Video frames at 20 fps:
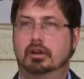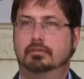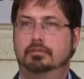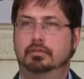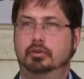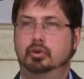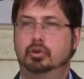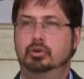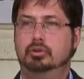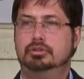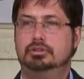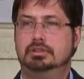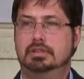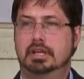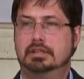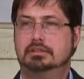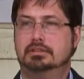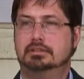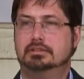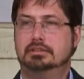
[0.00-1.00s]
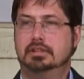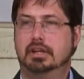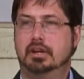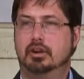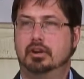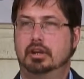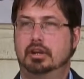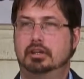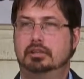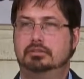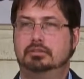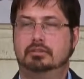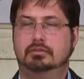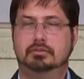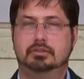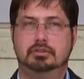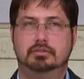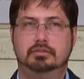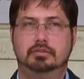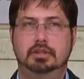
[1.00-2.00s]
foods necessary
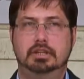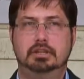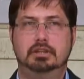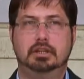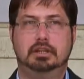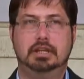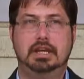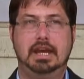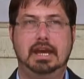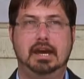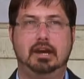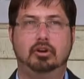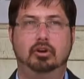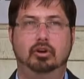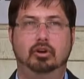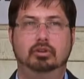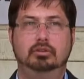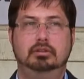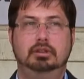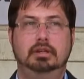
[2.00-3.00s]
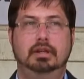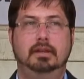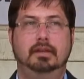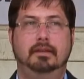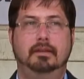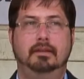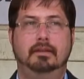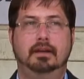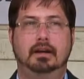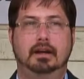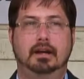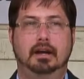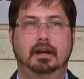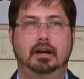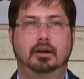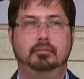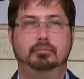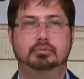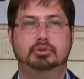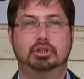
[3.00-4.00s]
to feed the cattle,
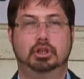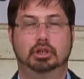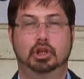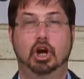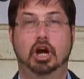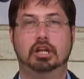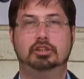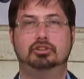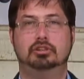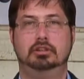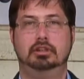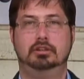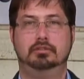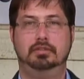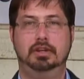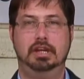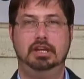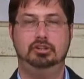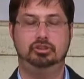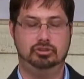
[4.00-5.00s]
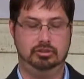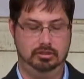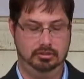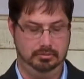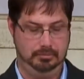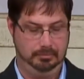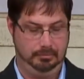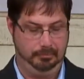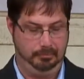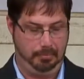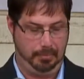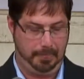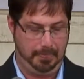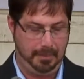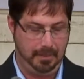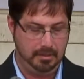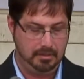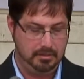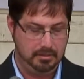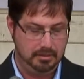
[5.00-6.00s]
to launch an invasion.
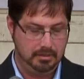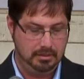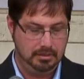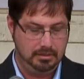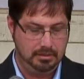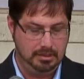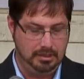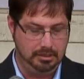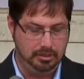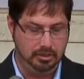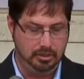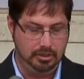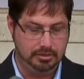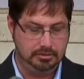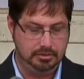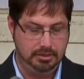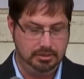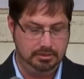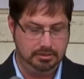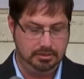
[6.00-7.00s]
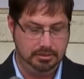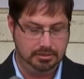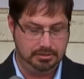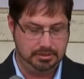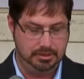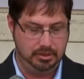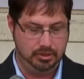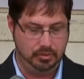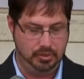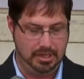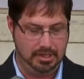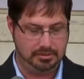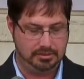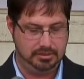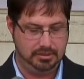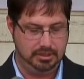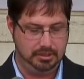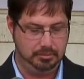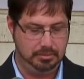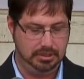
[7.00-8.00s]
And you know, it's
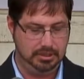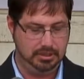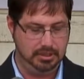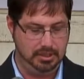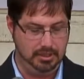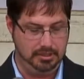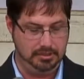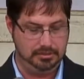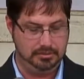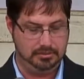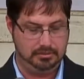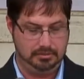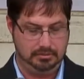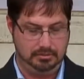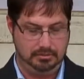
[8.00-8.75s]
interesting because